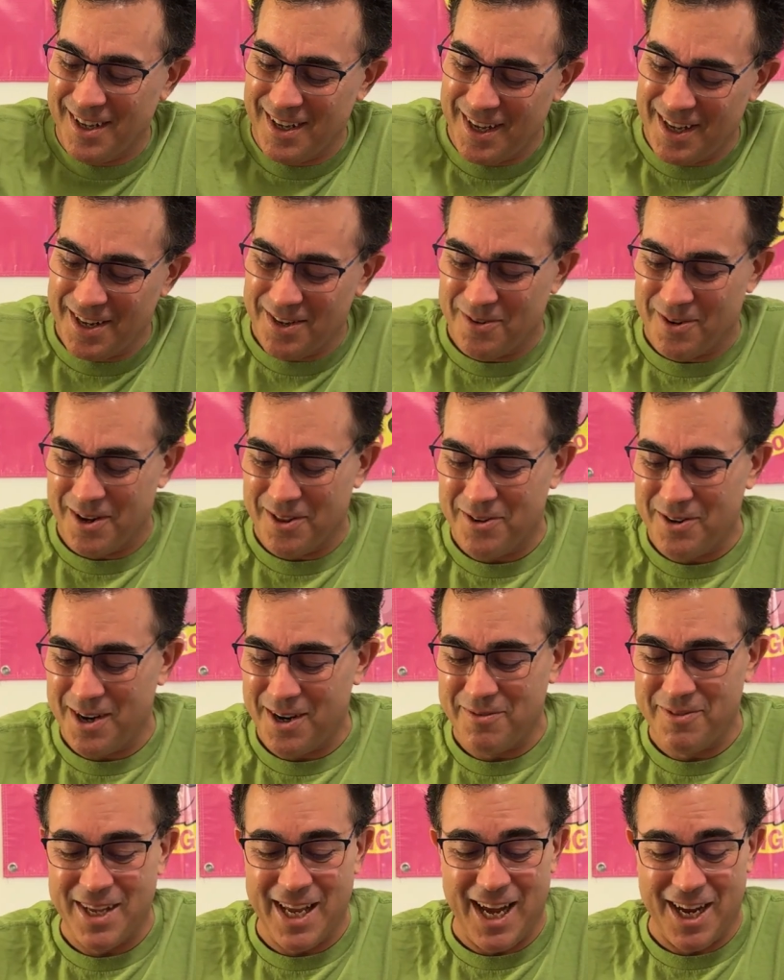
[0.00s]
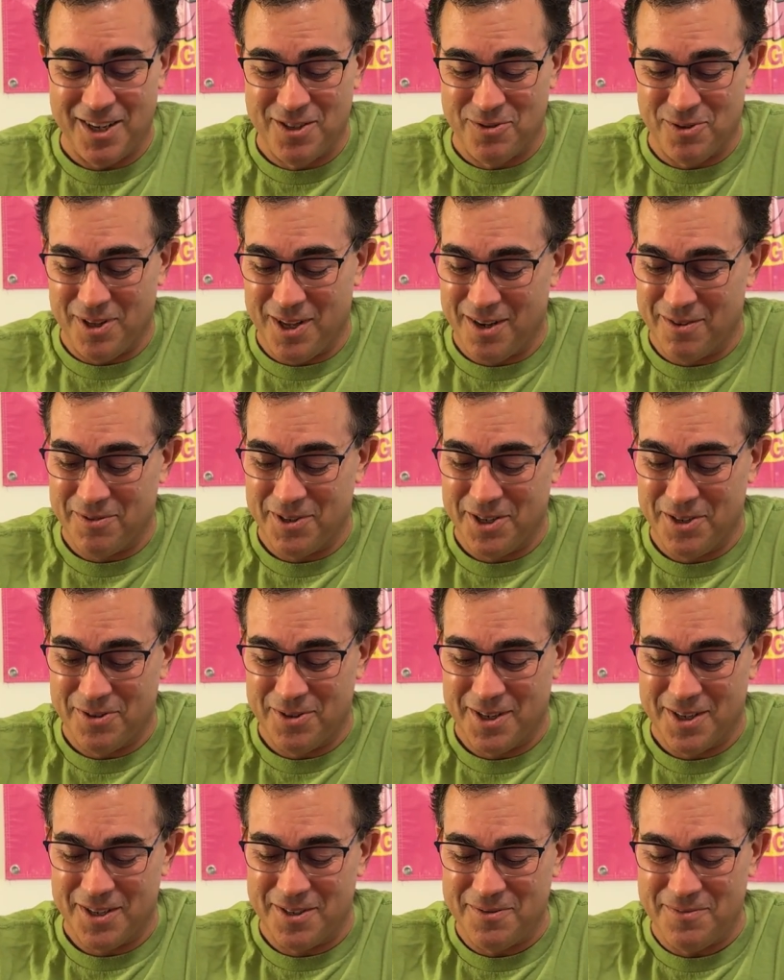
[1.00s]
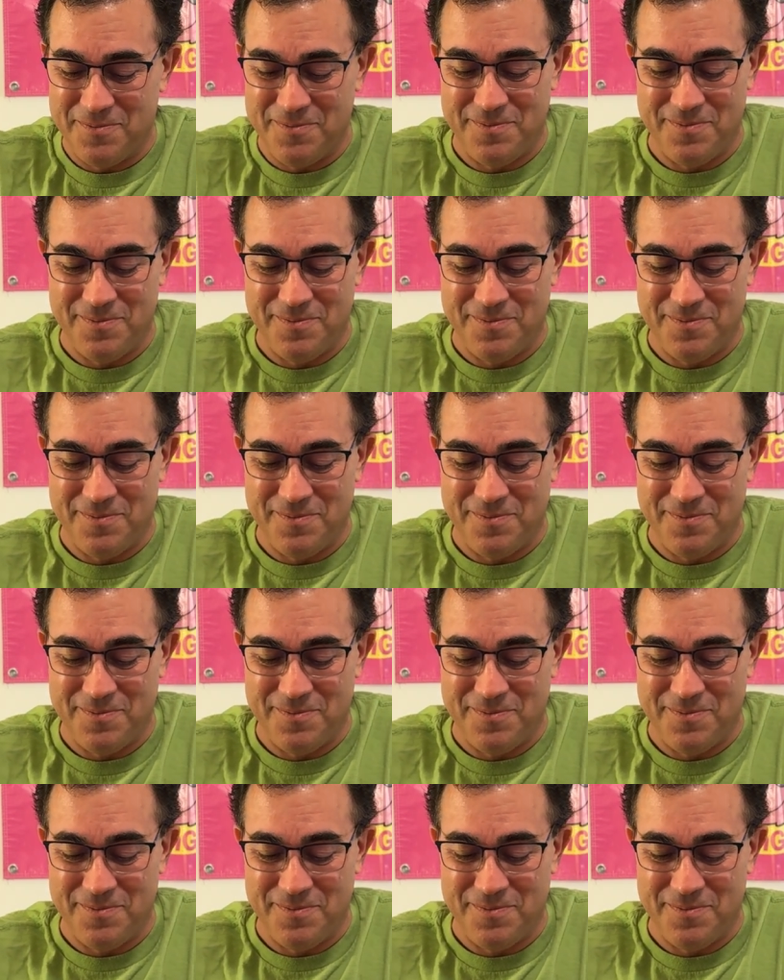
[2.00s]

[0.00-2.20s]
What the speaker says: I'd rather have the actual hover unit.